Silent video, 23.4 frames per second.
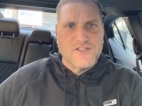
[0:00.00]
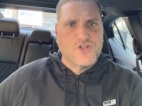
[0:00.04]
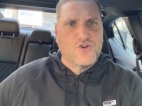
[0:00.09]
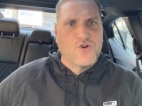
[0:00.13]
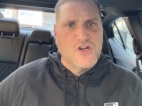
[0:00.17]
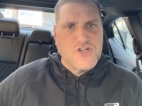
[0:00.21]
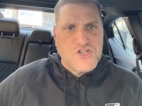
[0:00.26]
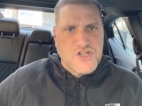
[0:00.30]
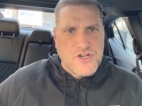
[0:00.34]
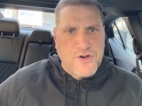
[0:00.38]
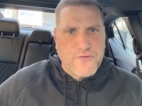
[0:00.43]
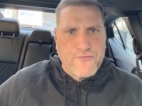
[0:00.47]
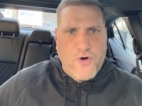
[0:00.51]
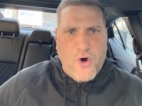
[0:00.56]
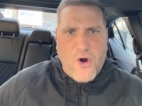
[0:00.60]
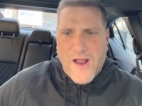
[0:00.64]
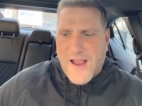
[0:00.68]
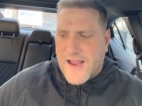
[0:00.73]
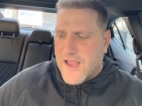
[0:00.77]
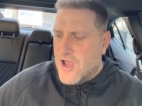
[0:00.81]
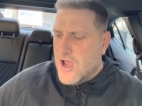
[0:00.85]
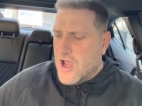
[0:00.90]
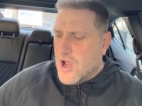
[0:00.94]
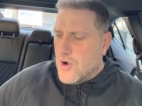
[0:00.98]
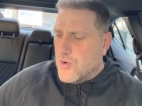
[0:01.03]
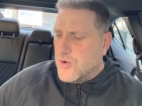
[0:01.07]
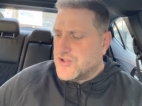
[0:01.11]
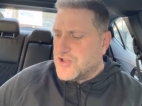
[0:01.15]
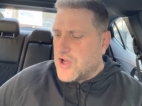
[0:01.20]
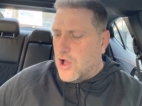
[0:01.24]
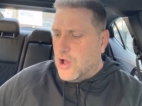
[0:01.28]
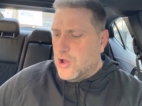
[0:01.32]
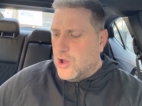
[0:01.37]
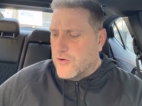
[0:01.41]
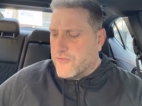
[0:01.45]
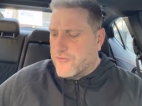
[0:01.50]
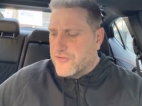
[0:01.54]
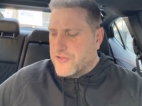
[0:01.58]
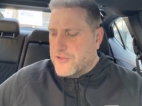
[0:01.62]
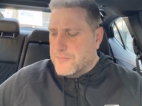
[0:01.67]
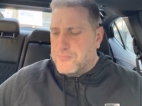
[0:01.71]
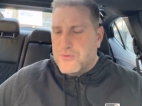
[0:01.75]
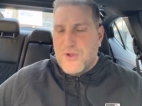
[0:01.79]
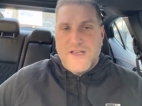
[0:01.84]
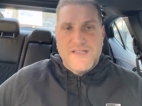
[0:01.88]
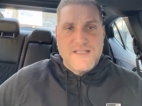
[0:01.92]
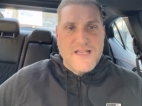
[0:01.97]
Christian Dvorak was all over the
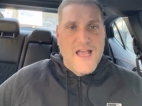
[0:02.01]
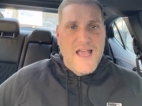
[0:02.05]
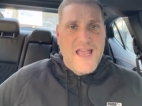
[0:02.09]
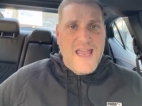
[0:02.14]
place.